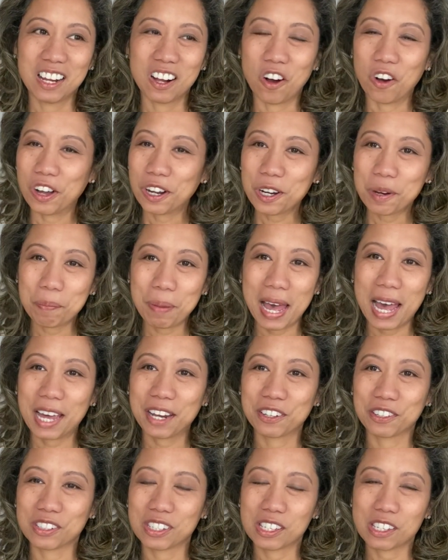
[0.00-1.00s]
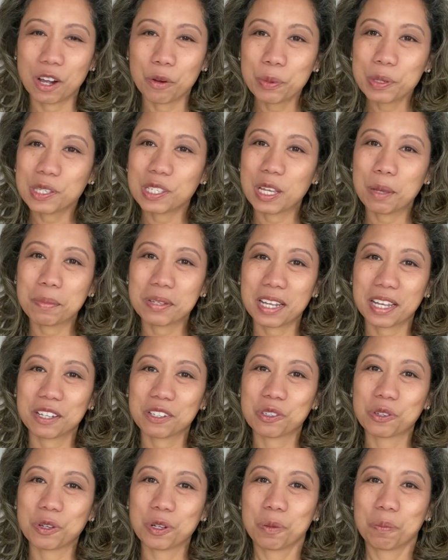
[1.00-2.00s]
All her patterns, it always seems like it's
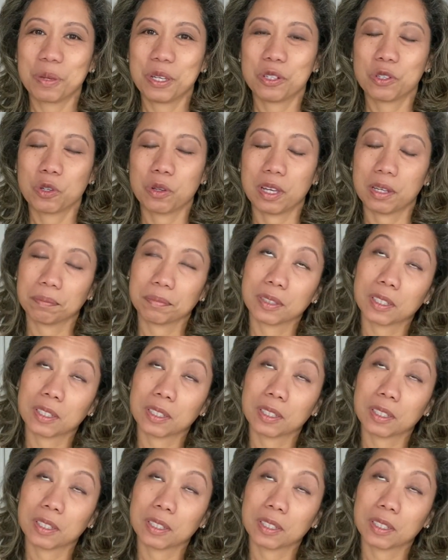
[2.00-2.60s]
going to be too,